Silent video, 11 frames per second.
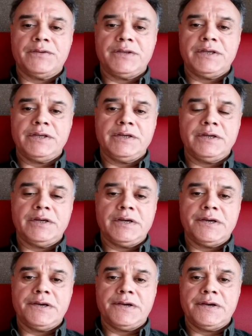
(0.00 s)
the
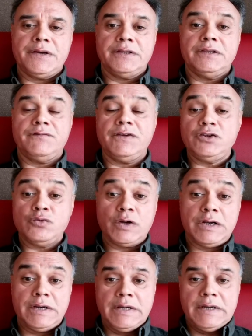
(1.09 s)

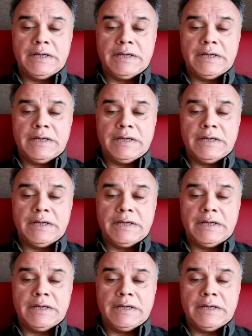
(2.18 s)
individual